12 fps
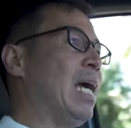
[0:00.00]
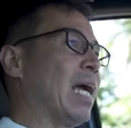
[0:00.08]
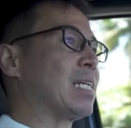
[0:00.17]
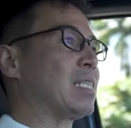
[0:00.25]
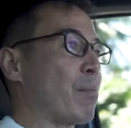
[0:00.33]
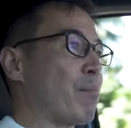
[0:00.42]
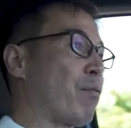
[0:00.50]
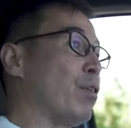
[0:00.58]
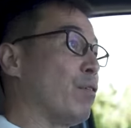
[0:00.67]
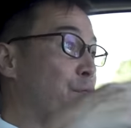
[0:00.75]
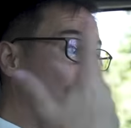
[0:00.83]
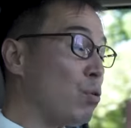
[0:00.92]
except for
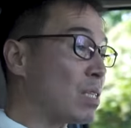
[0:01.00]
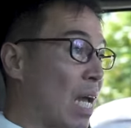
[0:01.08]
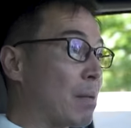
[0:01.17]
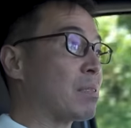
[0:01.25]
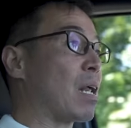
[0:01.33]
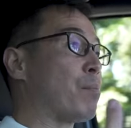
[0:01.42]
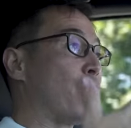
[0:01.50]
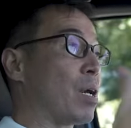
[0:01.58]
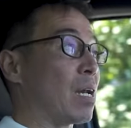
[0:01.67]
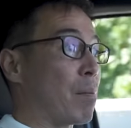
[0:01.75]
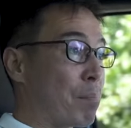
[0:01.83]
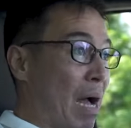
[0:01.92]
the few times that I put
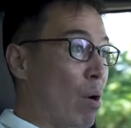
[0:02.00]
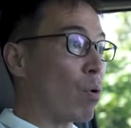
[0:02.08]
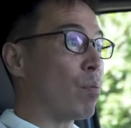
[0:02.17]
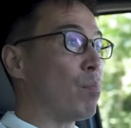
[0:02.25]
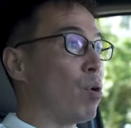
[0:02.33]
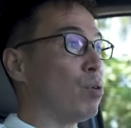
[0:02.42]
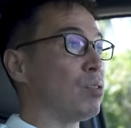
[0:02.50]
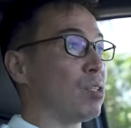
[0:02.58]
it in power mode